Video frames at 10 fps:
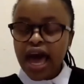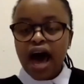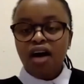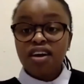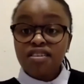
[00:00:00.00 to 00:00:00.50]

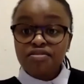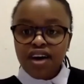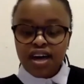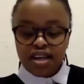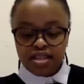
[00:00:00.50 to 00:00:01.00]

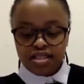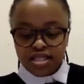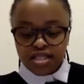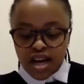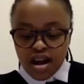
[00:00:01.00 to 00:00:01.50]
However, in the
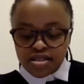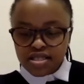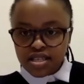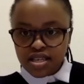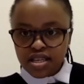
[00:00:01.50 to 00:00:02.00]

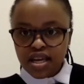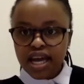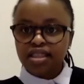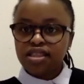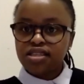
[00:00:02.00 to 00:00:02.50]
DRC
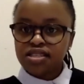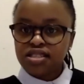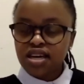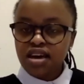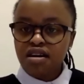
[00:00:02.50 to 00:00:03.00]
and the
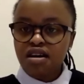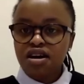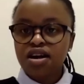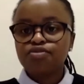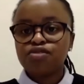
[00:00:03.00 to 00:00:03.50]

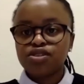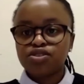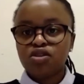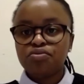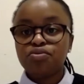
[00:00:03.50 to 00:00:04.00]
CAR, for
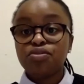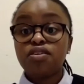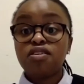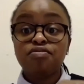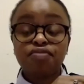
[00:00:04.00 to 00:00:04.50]
example, they
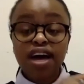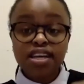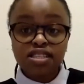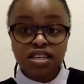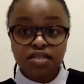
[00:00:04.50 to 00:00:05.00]
are
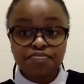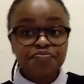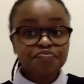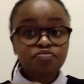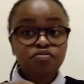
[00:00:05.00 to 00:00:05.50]
fighting
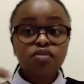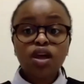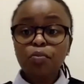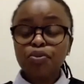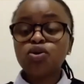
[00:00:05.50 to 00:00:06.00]

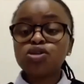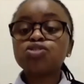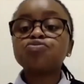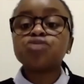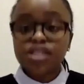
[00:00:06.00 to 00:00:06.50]
because
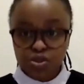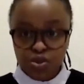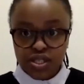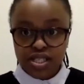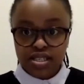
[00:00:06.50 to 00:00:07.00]
of
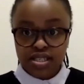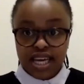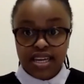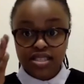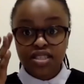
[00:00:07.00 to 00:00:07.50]
resources.
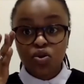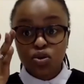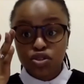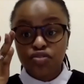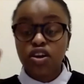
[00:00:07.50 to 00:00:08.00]
That is the
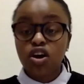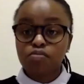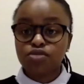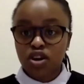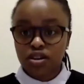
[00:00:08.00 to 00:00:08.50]
cause of the
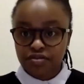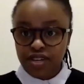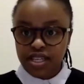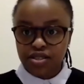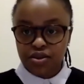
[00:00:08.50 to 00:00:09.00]
armed
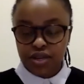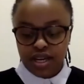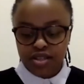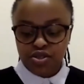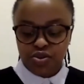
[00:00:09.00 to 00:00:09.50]
conflict, okay?
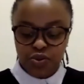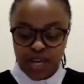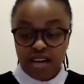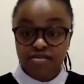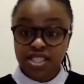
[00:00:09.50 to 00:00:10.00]
So we
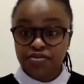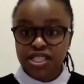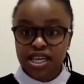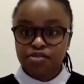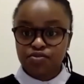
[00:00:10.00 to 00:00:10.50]
have different
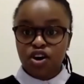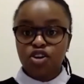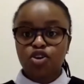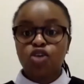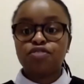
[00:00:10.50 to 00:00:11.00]
types of
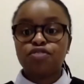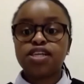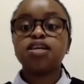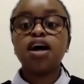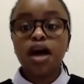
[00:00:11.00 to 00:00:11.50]
armed conflict,
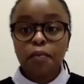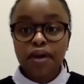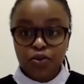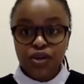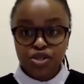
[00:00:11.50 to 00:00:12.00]

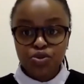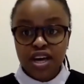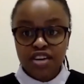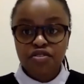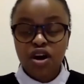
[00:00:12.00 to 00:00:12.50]
but we do
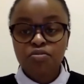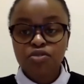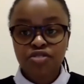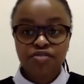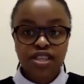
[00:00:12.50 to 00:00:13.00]
have armed
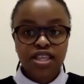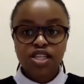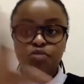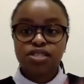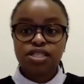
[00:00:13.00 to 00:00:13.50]
conflict that
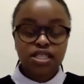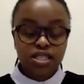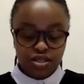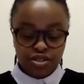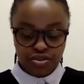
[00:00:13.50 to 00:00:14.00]
is
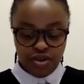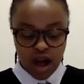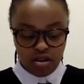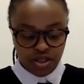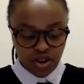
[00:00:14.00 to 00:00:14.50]
persistent
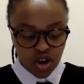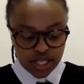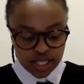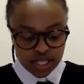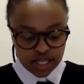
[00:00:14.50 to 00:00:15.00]
throughout the
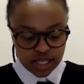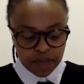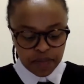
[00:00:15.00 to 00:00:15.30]
continent.